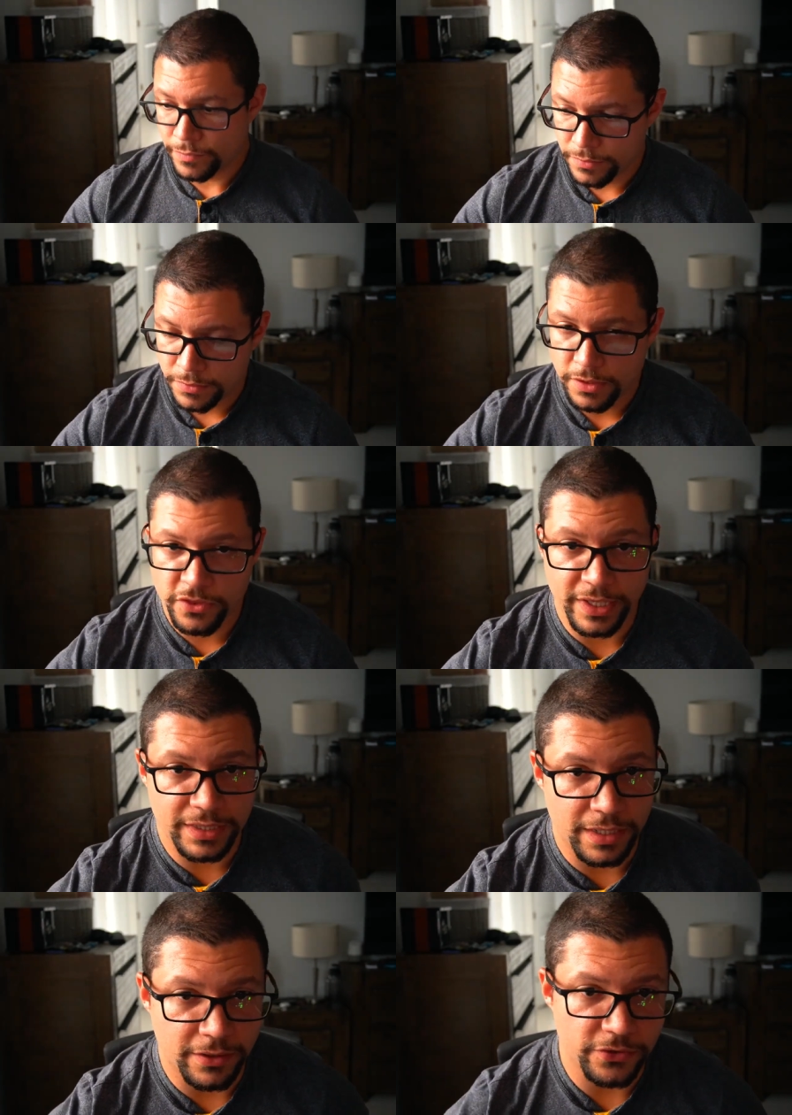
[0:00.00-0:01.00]
thing that
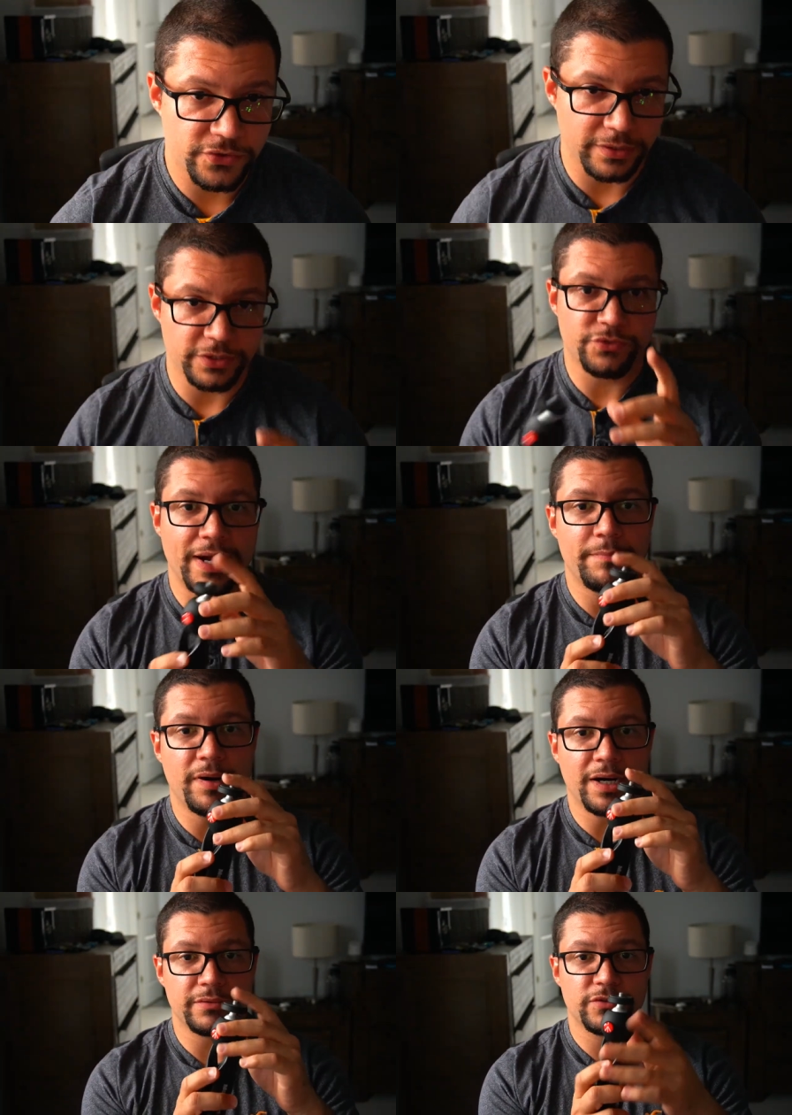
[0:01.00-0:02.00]
goes on the tripod
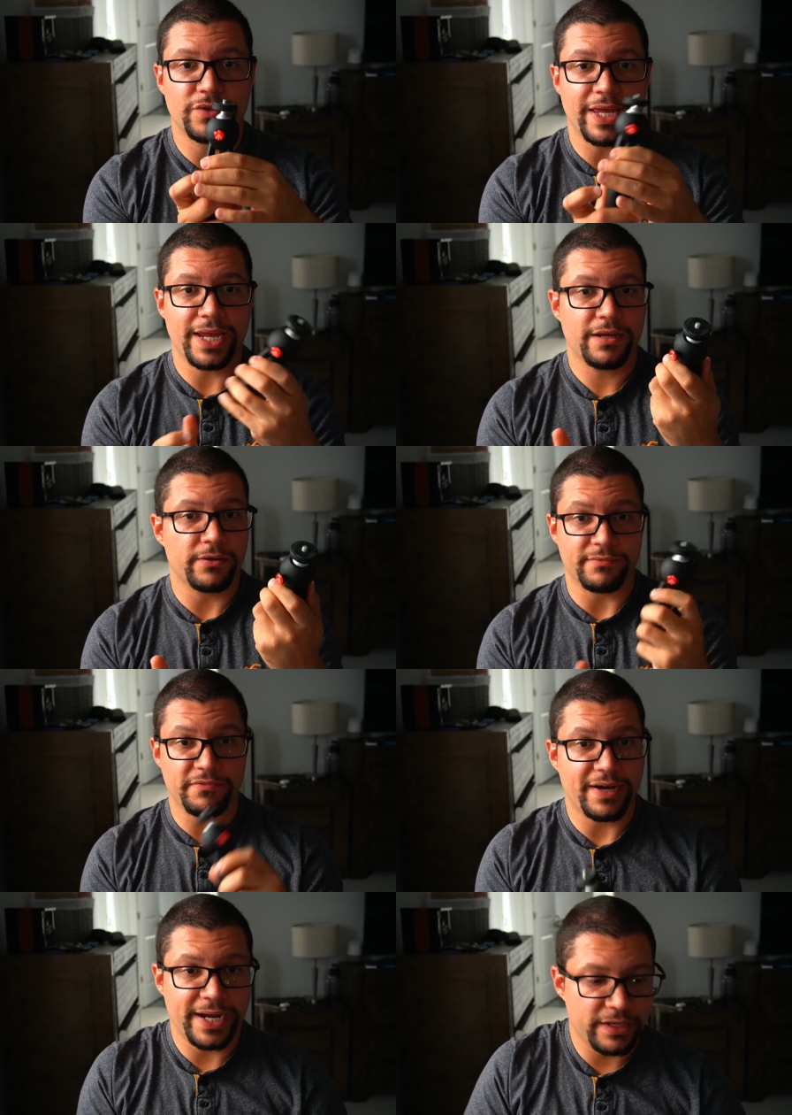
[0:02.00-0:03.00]
today, couldn't
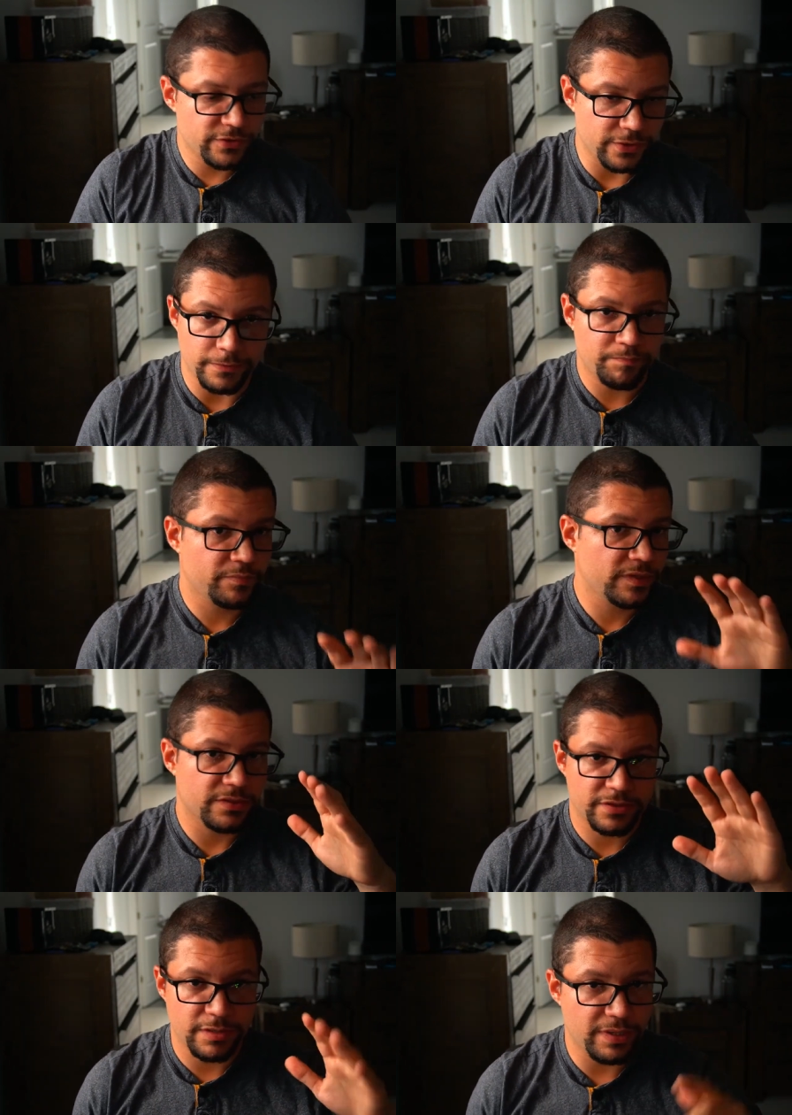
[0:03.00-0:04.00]
find, so it's going to
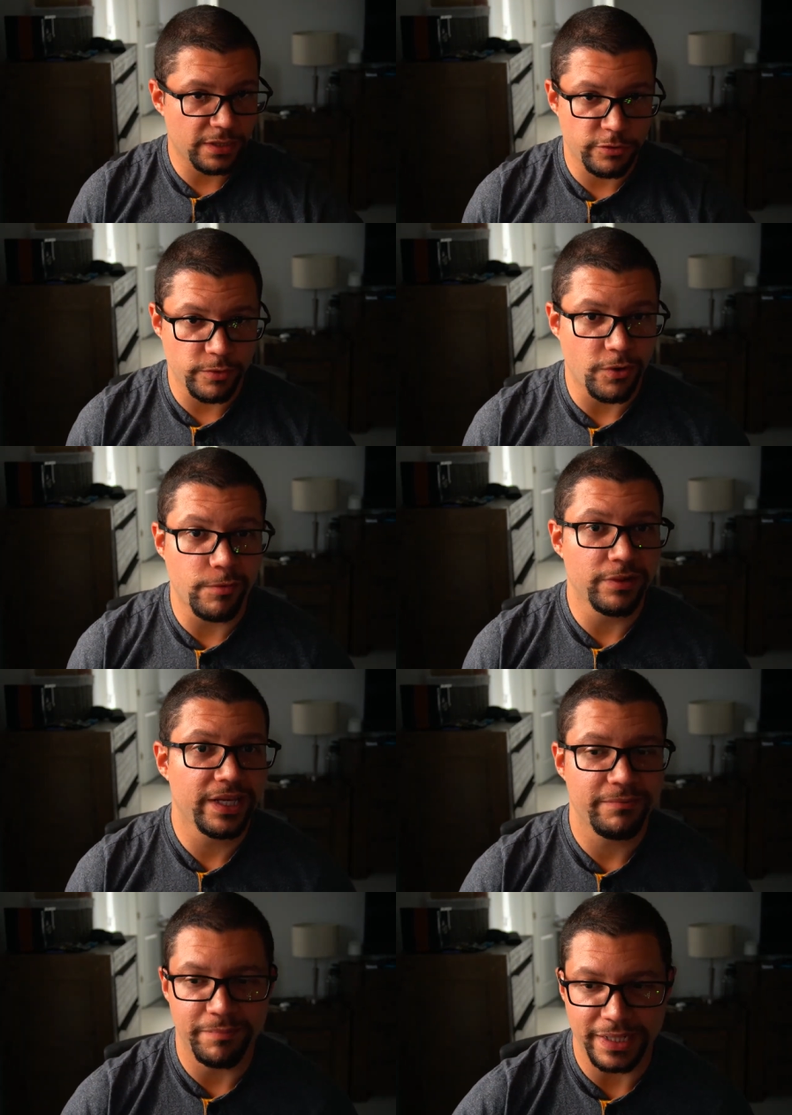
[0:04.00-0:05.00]
be a little bit wobbly,
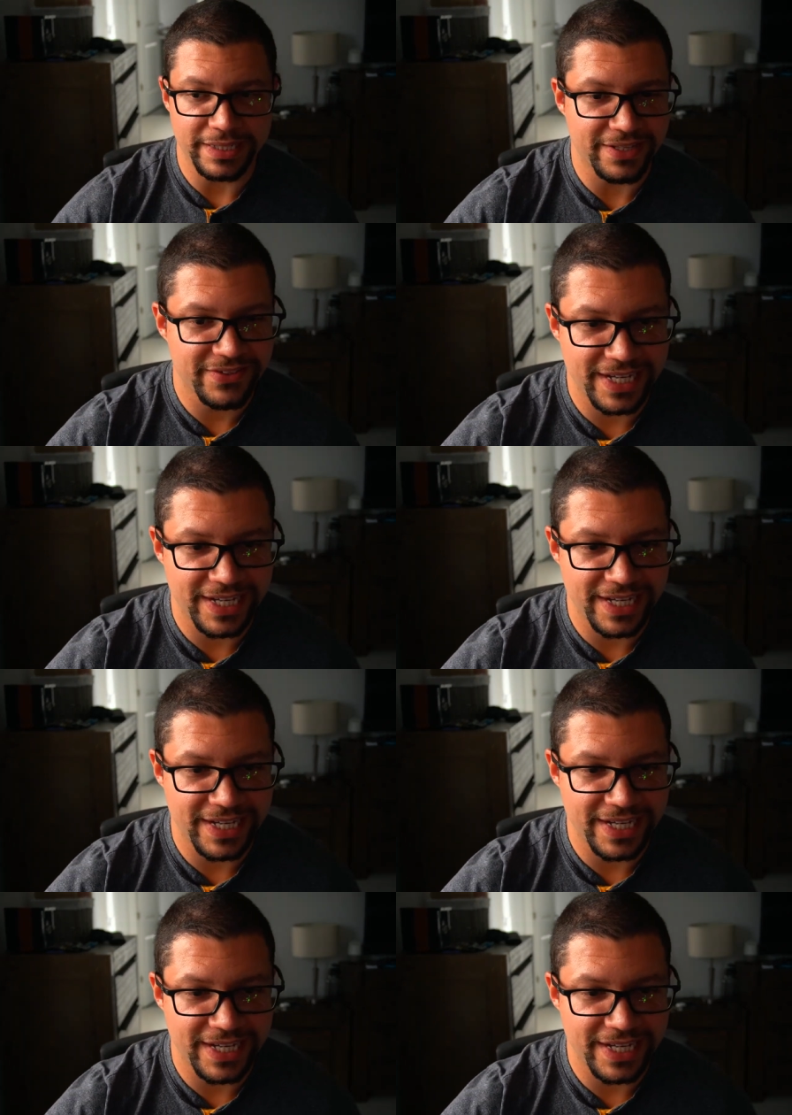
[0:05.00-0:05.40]
but that's it.